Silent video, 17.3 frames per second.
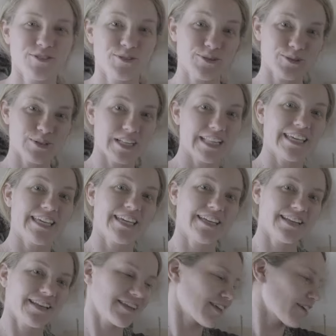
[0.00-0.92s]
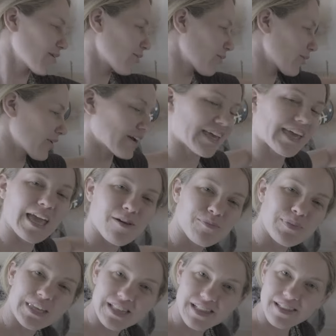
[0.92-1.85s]
to clean your
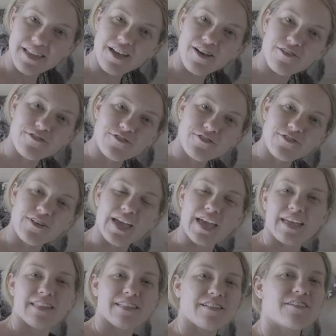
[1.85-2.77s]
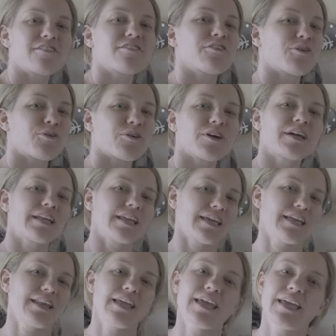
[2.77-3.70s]
camping stuff and store it
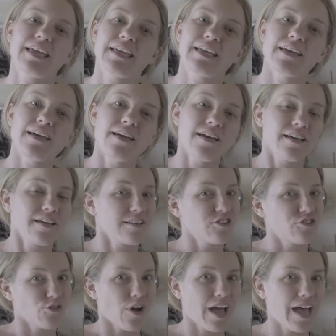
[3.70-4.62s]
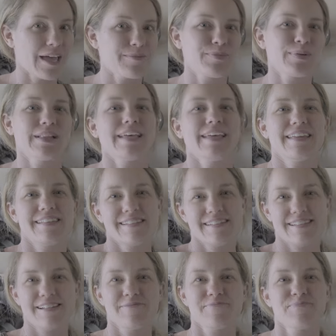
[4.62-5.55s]
in a dry
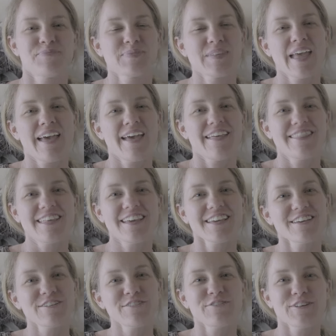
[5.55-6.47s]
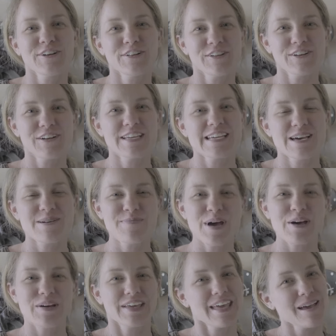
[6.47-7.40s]
place. Thank you for learning
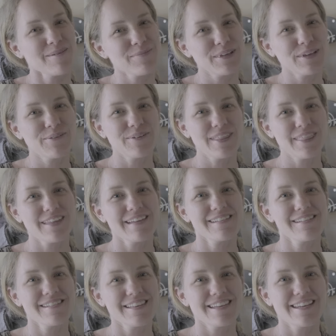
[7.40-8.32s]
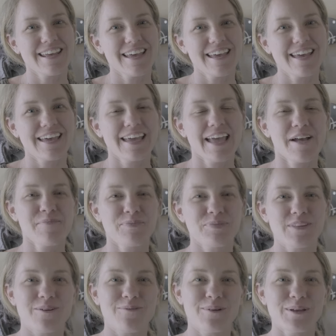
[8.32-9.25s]
about camping with us today.
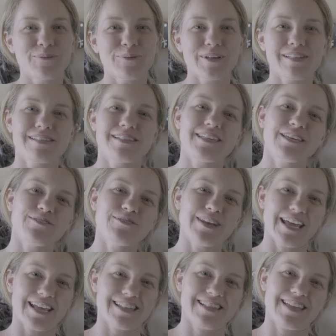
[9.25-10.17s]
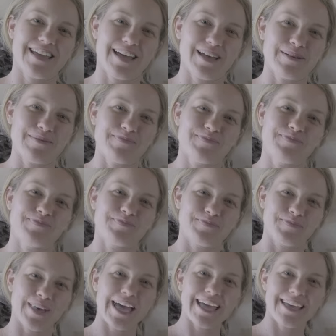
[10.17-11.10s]
We will see you next time.
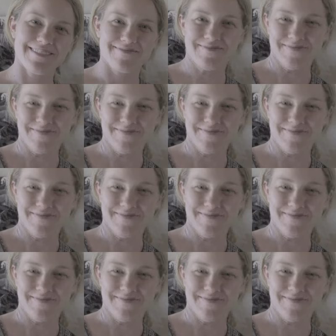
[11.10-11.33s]
Bye.